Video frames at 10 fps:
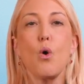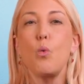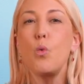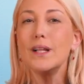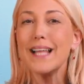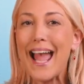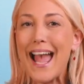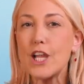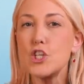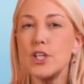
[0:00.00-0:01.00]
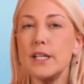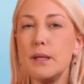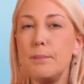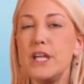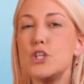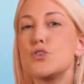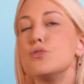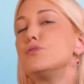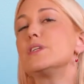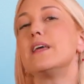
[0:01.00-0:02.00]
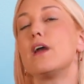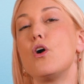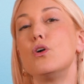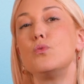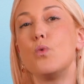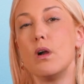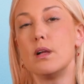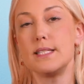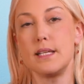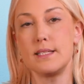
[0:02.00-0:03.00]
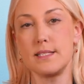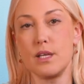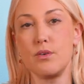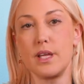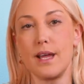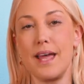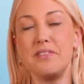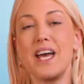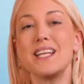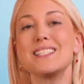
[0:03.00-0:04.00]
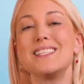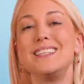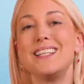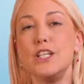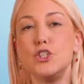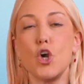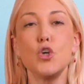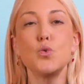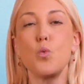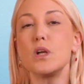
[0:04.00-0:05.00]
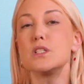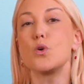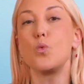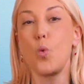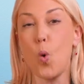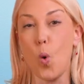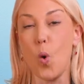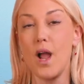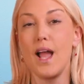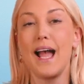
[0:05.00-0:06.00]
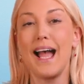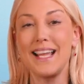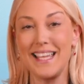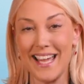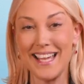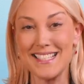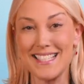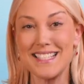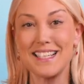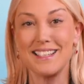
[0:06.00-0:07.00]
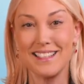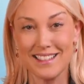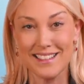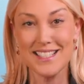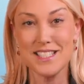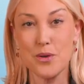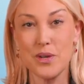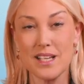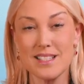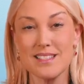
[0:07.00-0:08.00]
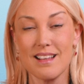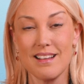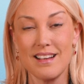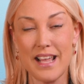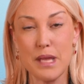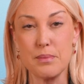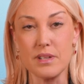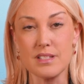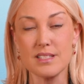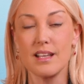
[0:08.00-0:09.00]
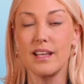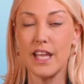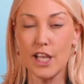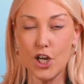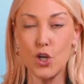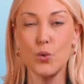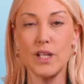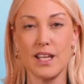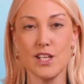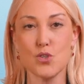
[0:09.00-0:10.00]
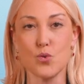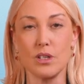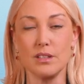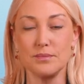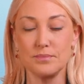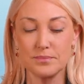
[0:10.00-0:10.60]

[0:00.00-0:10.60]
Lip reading: will actually be true to their own words in Syria, and that is that they don't want to war against Syria's neighbors, including Israel.